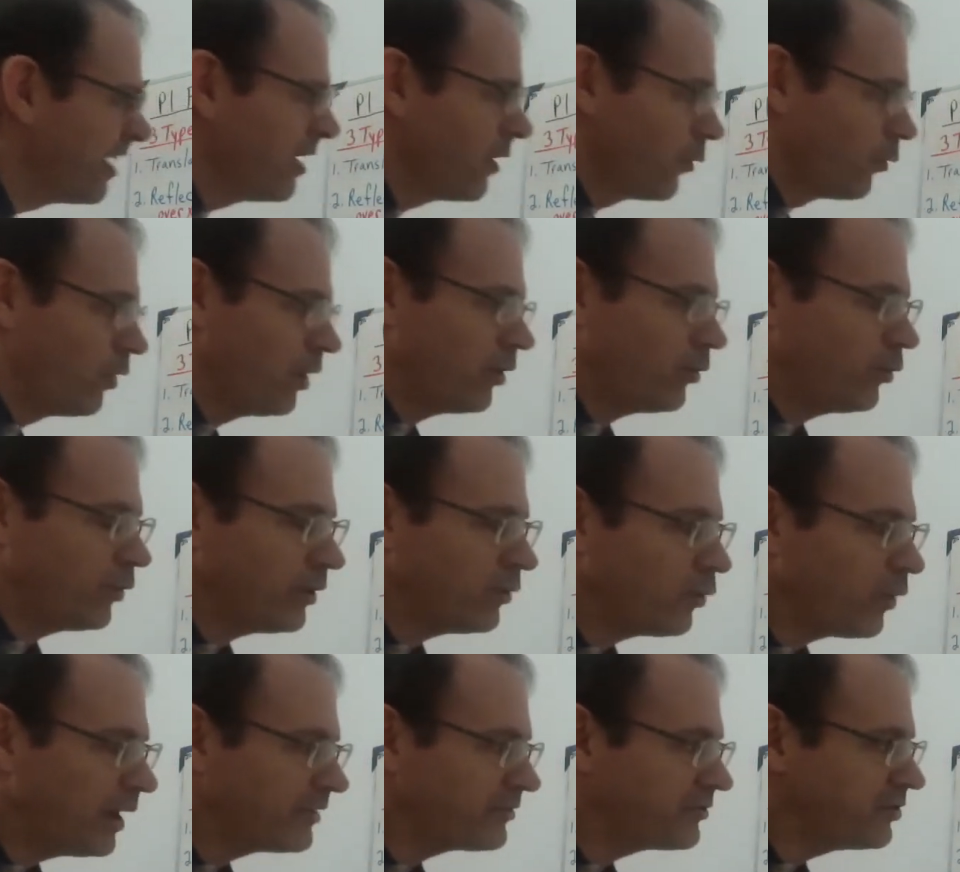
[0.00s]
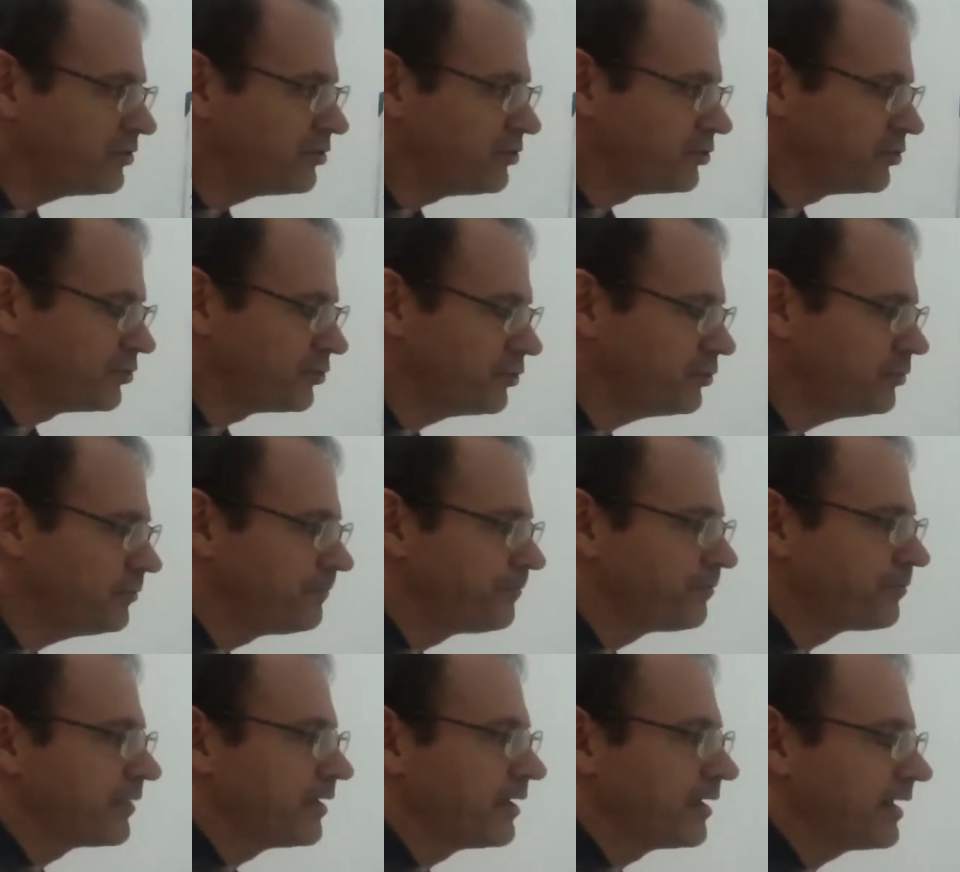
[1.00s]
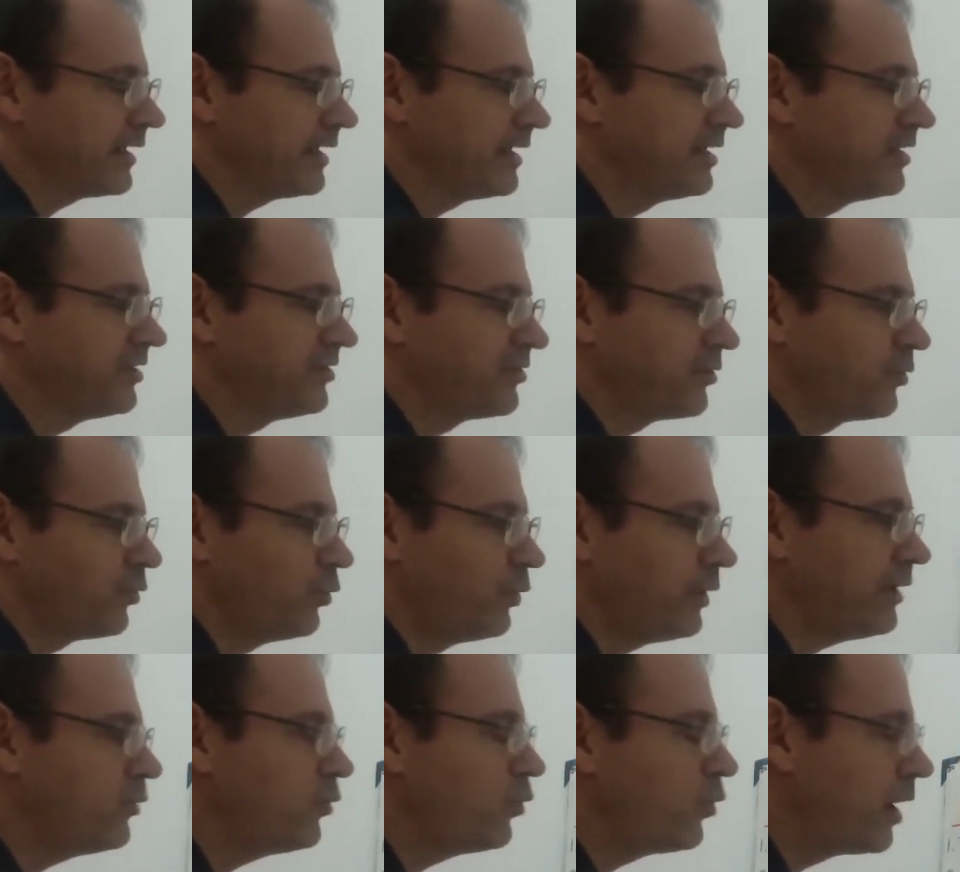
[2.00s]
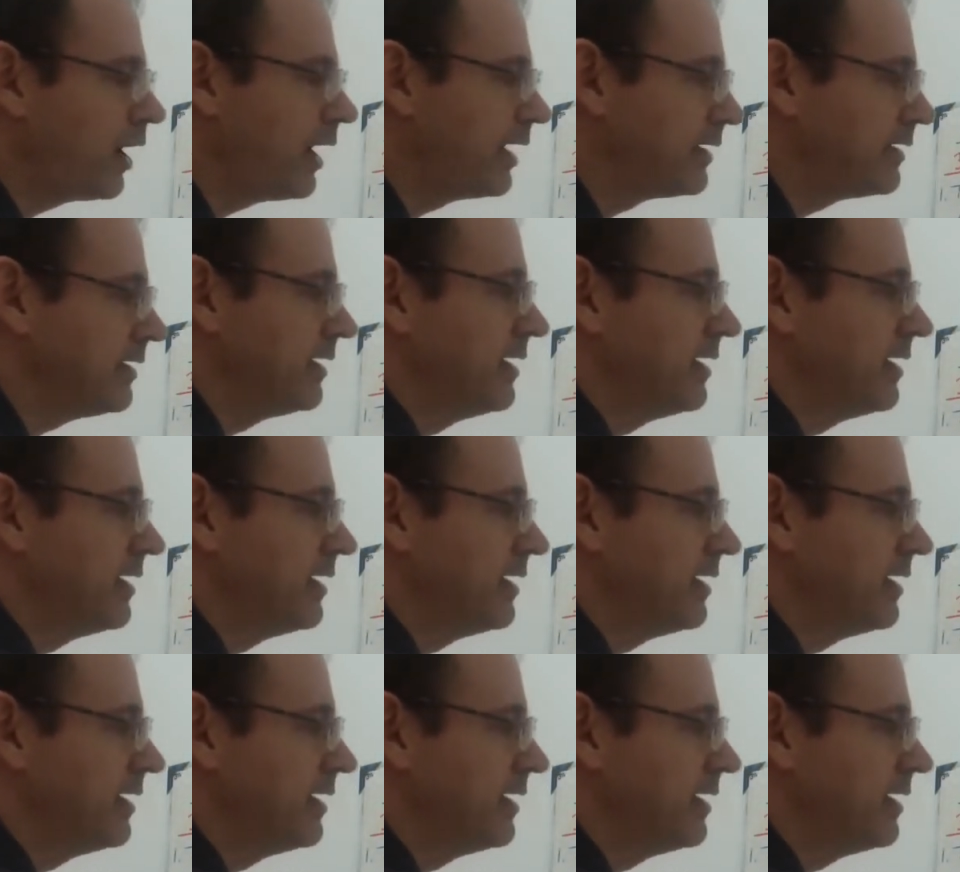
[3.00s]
What we want to do is we want